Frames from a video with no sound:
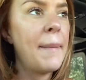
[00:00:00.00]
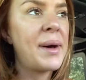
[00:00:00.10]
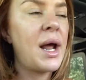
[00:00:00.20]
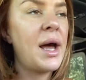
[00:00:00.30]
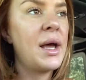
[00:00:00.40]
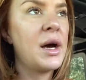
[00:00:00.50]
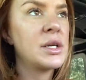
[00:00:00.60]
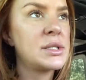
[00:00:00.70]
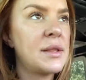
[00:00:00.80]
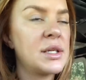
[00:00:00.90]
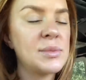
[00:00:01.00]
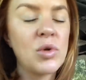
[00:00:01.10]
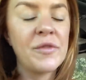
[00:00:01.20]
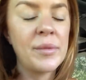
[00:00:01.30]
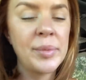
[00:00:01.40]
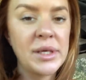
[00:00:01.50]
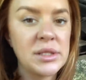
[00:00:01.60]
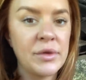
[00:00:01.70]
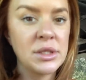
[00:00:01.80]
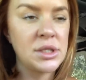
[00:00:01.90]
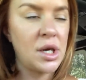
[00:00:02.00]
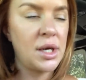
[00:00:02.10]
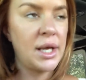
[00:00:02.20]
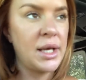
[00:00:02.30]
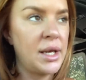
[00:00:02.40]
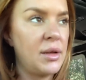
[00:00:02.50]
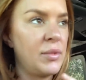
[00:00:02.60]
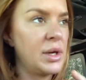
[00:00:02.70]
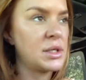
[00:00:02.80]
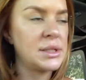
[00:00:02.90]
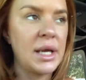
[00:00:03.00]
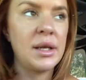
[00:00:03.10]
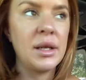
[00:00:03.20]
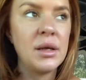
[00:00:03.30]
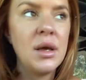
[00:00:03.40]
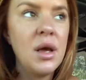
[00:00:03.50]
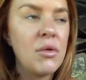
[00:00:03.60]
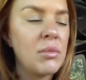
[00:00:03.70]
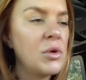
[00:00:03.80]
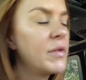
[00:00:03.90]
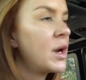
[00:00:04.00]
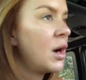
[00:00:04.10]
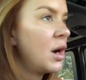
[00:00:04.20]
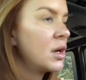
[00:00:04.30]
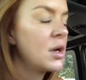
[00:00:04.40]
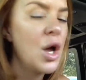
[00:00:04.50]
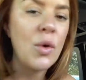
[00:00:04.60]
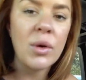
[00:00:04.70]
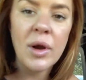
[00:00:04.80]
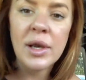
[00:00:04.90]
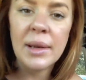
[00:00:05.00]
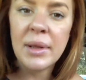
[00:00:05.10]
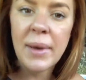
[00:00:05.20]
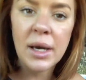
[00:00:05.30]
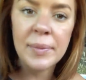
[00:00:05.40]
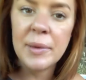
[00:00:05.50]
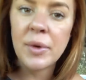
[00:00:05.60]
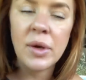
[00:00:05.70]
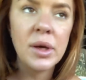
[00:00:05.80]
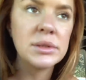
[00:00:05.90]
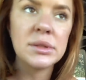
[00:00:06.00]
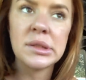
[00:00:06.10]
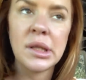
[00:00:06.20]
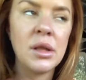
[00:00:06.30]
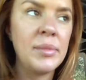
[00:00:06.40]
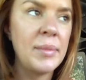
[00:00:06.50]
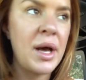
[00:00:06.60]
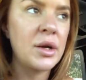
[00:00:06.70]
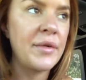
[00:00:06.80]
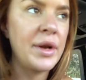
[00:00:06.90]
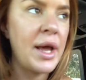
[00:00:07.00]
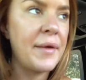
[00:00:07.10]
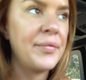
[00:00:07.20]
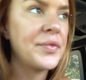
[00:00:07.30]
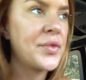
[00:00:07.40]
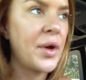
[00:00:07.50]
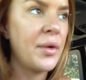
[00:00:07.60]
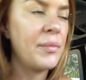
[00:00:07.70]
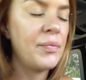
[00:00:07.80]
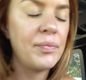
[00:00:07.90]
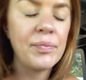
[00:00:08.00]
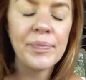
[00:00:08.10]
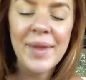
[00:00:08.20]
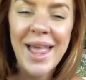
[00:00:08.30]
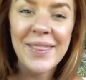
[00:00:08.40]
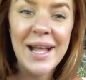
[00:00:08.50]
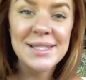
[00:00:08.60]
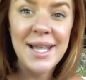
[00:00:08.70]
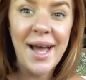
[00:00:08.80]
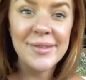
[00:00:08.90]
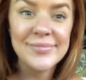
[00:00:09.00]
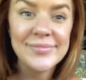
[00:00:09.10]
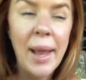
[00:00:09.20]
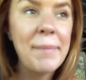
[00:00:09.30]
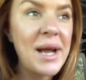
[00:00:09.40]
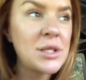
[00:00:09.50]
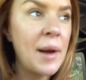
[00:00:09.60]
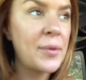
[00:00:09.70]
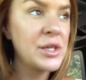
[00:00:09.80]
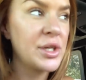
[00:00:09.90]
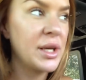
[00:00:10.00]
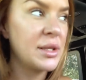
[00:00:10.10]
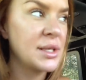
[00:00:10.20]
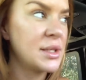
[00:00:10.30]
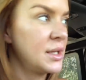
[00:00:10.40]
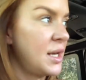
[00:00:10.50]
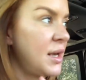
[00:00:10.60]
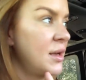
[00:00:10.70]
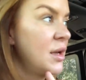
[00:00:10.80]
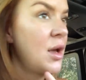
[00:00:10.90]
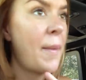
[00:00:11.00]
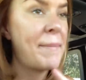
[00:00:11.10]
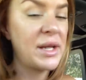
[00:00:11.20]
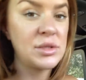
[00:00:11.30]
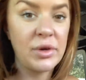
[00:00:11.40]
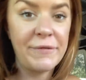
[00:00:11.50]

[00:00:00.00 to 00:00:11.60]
but I understand that's more from a place of concern. I get it. We understand it. We're moving on. We're working to be better people, a little bit better every day. So that's that. Back to Operation Get Things Done Day, pet store